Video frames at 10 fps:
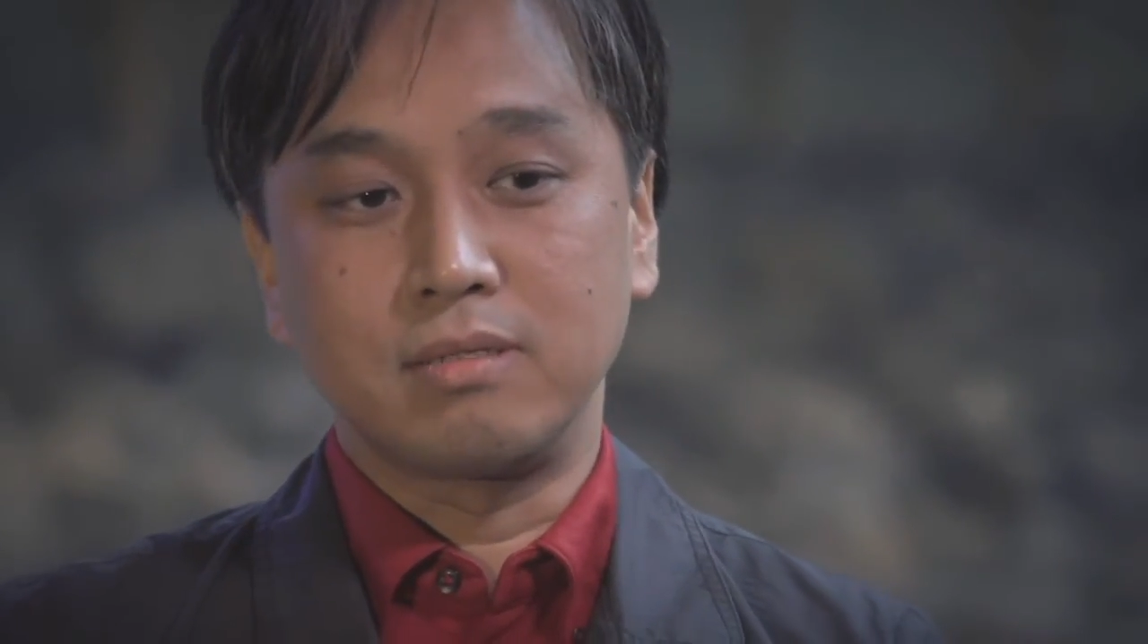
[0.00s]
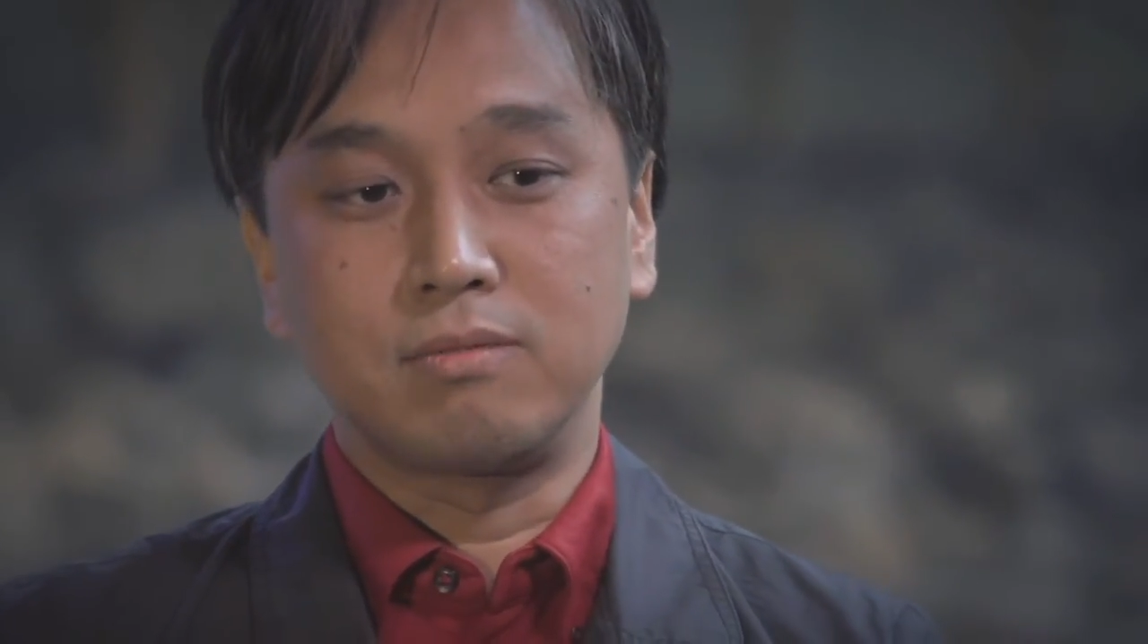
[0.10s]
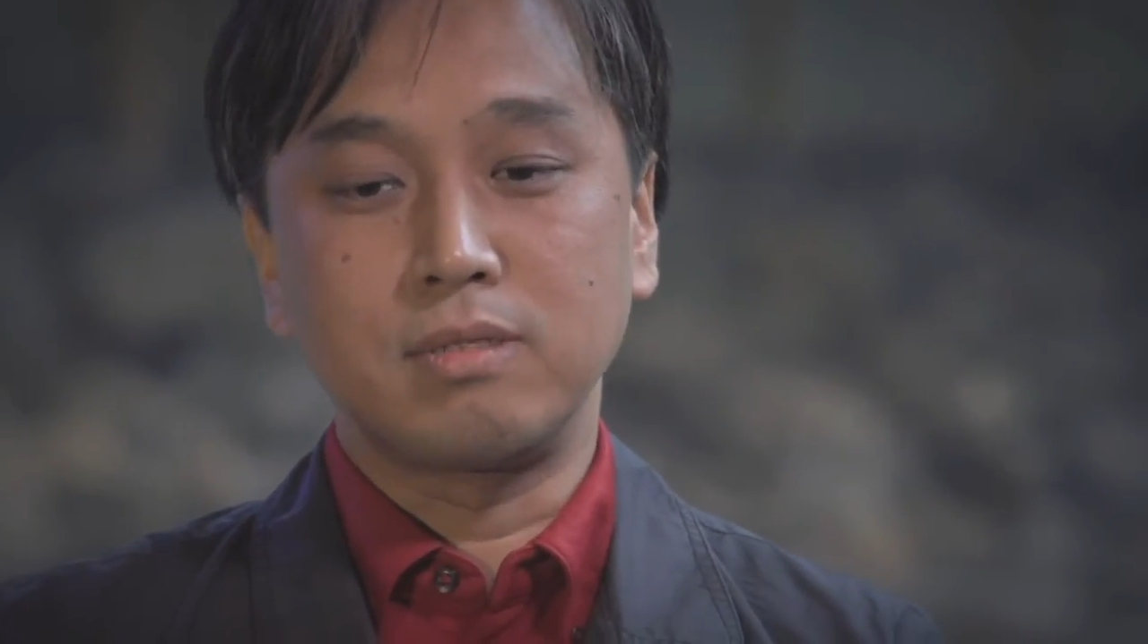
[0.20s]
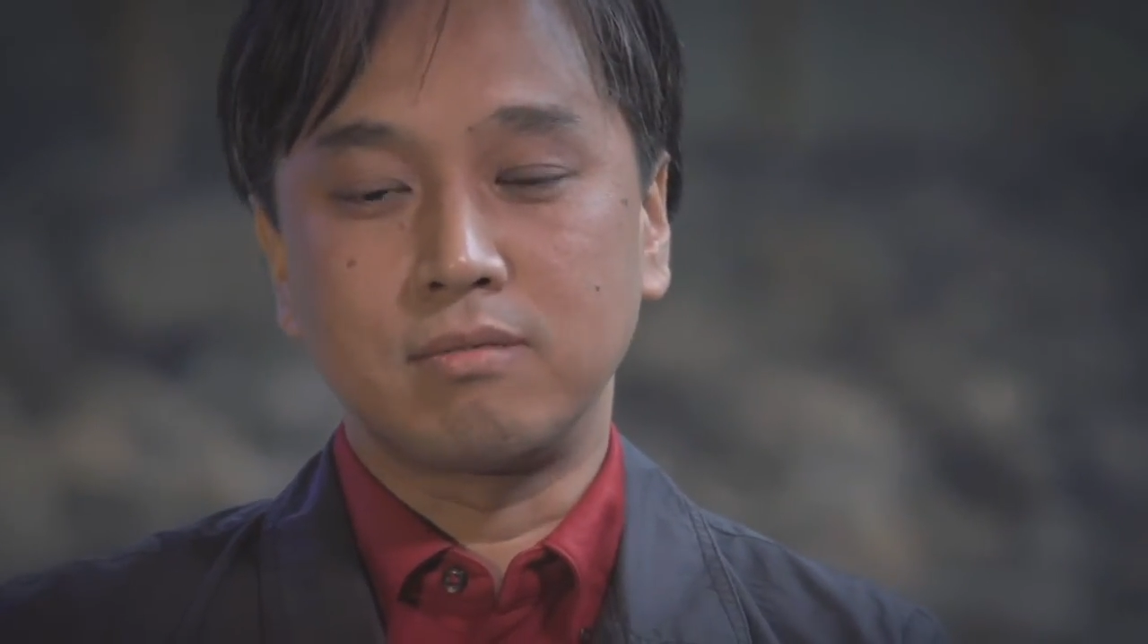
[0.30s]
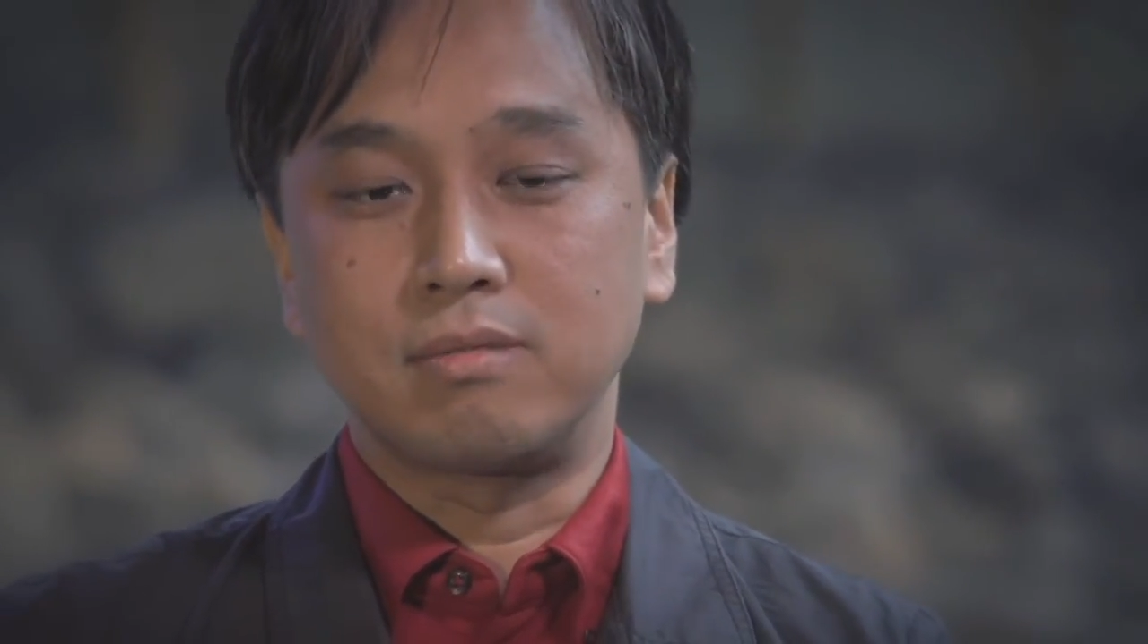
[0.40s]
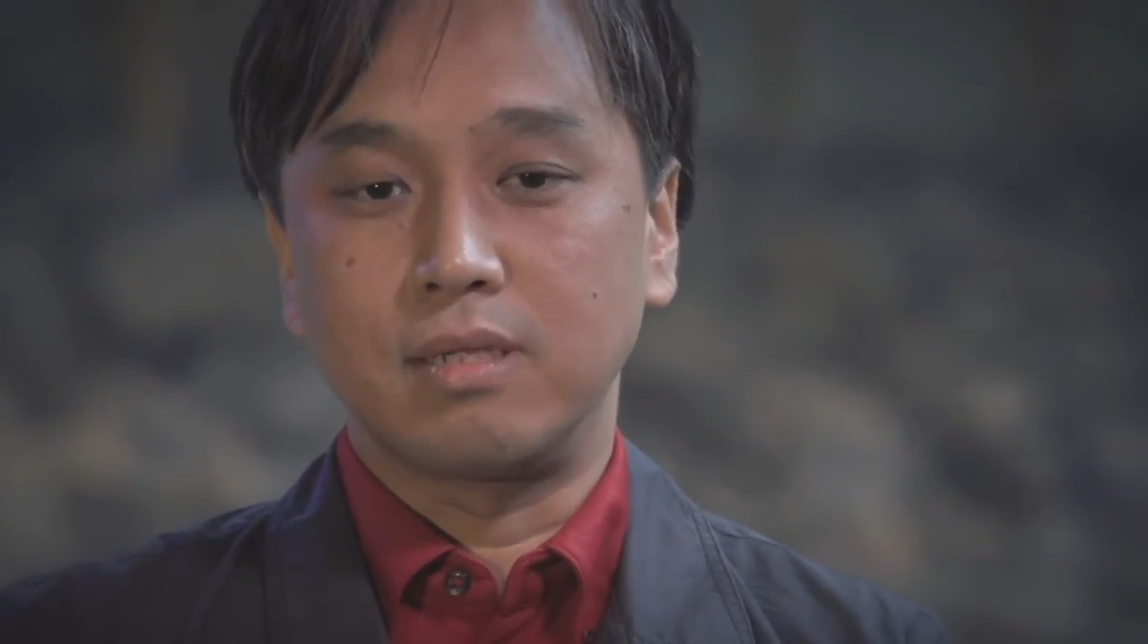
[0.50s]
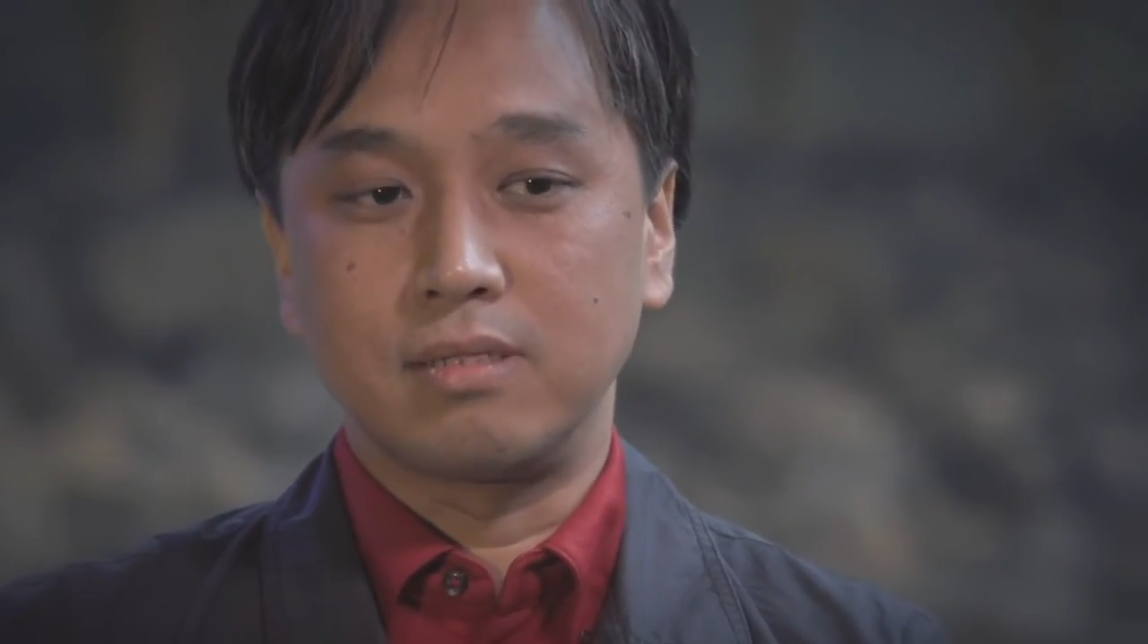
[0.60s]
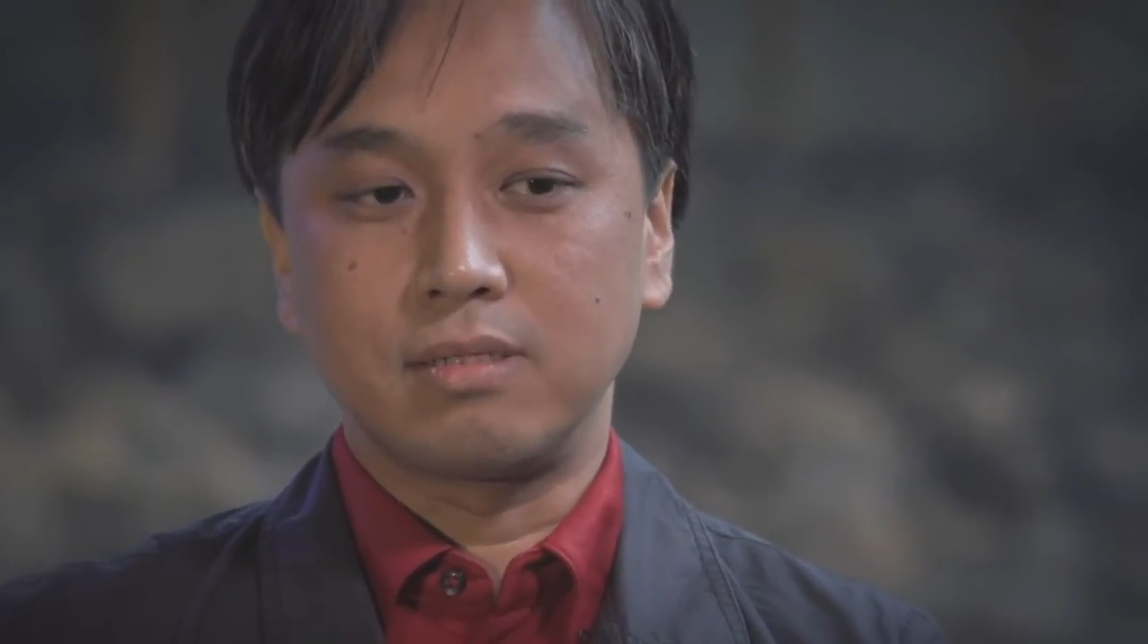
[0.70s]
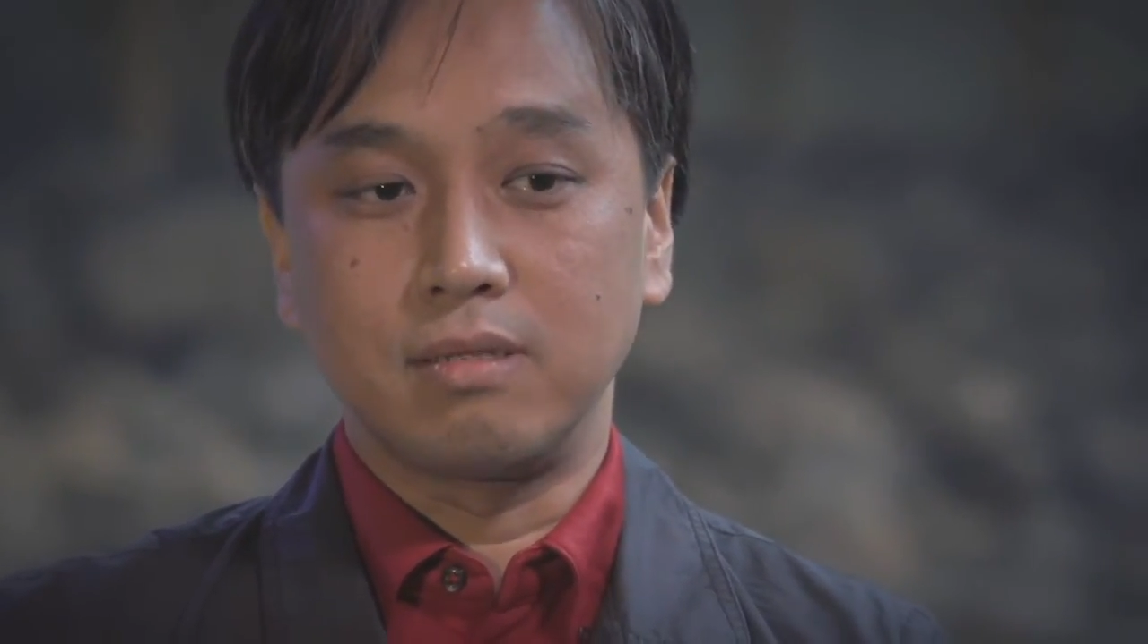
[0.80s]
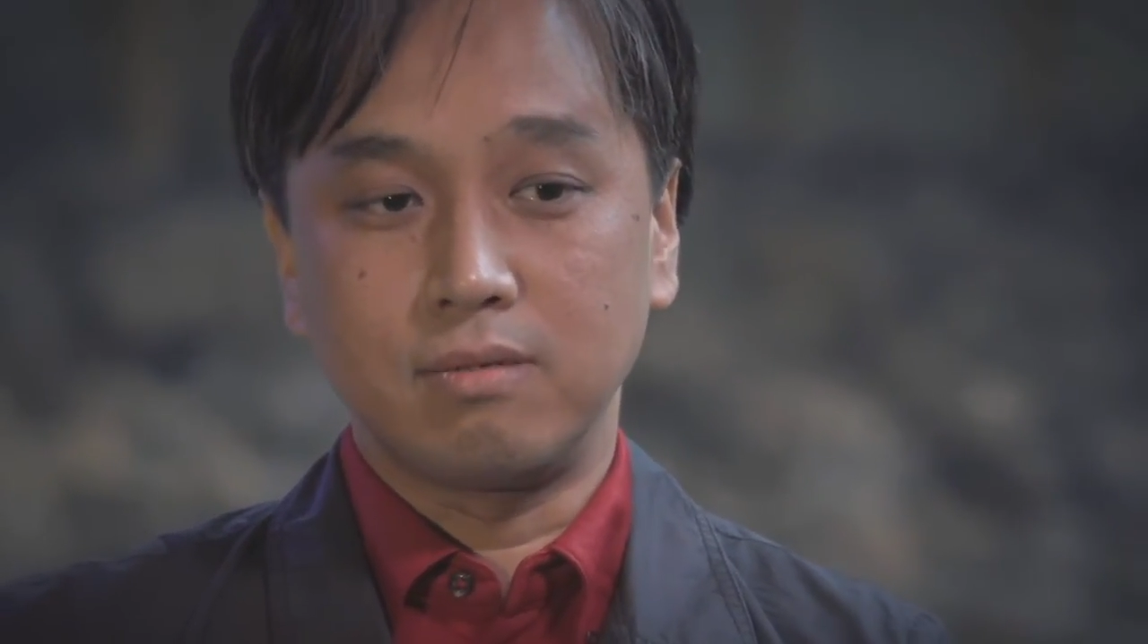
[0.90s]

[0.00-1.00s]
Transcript: we were living in